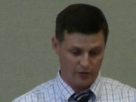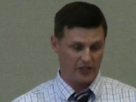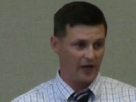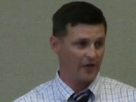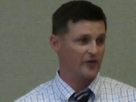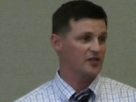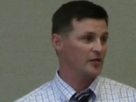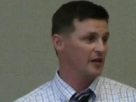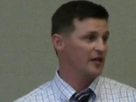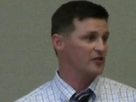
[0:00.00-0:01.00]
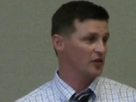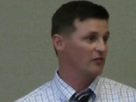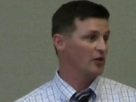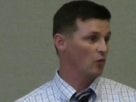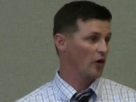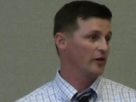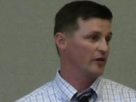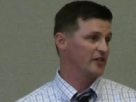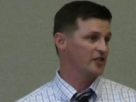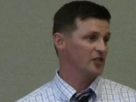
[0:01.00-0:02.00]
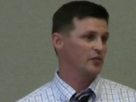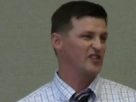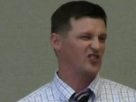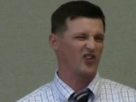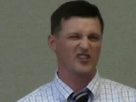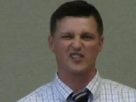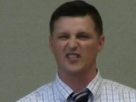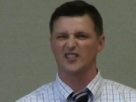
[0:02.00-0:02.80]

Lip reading: put together this committee and start really working on this, because we started with